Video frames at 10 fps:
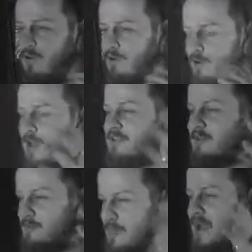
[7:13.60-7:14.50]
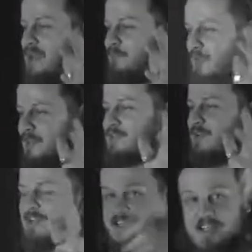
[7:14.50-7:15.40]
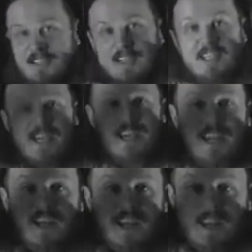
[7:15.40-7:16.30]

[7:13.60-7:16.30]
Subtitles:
Great mic placement is key!